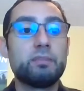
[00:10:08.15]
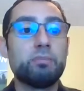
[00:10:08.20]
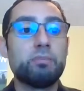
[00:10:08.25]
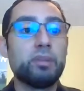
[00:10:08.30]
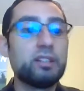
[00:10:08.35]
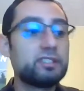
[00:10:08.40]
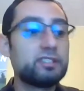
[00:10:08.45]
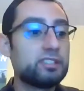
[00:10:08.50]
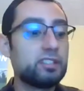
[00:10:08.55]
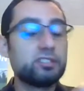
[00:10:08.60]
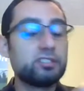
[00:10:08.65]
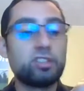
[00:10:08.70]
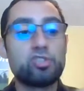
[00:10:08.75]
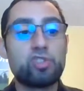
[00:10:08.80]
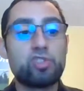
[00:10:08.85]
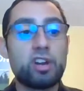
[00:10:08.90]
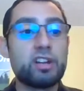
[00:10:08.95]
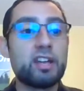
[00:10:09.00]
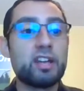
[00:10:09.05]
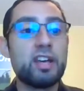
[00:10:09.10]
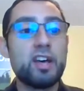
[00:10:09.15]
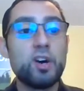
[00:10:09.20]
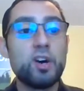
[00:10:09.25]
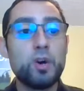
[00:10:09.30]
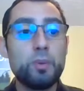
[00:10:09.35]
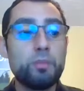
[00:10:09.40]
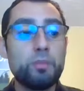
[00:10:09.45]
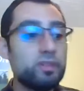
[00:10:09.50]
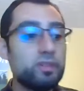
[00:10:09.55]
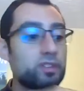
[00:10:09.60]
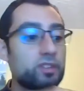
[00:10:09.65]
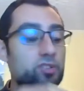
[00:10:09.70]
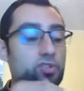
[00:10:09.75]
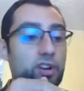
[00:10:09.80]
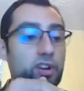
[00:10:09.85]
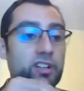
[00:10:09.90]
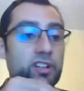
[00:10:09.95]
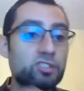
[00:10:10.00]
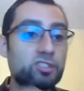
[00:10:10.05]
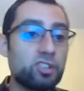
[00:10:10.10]
Blood cells are trying to help. They're
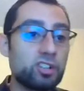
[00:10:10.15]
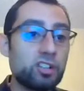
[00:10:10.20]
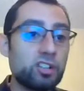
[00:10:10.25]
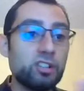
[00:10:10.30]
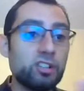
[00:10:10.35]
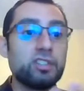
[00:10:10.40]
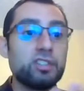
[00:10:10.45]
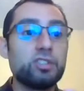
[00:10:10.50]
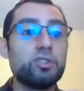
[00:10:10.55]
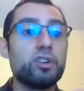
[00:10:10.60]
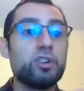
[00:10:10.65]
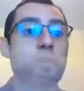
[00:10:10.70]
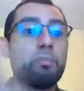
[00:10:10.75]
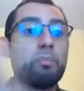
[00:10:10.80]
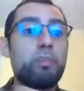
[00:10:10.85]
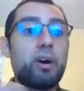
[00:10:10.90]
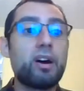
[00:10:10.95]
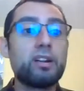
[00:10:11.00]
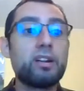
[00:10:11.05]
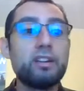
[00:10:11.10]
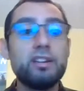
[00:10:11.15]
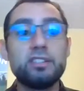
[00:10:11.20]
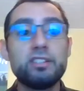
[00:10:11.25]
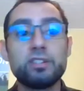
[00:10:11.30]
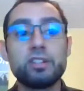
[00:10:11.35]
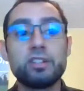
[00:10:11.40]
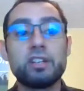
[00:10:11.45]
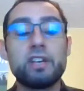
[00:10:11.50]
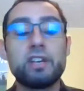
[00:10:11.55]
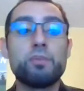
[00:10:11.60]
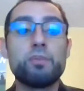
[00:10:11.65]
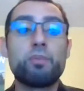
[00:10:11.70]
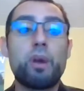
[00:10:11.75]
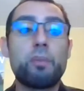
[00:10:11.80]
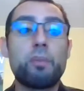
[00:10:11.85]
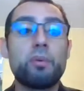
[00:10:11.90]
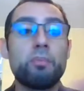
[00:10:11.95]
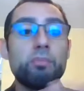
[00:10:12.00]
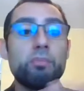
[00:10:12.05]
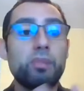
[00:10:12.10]
trying to circulate through your body so it can give you
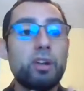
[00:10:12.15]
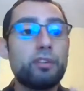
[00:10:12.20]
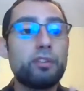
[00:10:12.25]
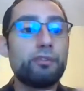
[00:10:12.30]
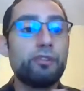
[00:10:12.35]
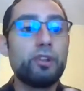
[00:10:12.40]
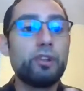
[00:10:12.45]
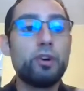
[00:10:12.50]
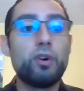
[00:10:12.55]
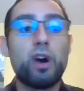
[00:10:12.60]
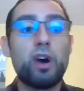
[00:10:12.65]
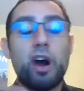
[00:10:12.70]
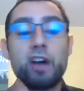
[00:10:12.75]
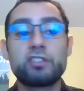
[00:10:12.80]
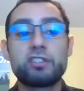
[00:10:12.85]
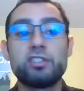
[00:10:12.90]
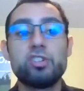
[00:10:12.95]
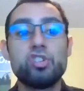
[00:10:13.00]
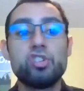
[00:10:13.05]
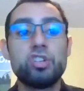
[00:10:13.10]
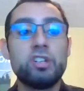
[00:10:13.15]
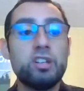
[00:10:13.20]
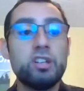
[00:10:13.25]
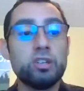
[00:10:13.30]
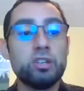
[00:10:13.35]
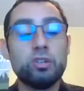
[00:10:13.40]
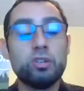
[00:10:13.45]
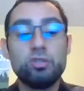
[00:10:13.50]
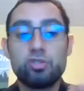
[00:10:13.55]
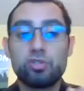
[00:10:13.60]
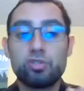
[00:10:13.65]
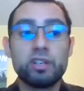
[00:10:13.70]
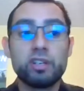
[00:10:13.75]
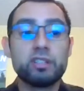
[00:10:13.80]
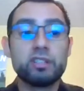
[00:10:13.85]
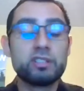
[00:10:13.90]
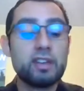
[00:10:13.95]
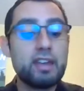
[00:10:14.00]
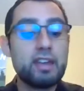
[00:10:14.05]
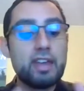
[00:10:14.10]
proper blood flow, oxygen,
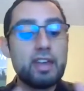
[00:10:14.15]
nutrients.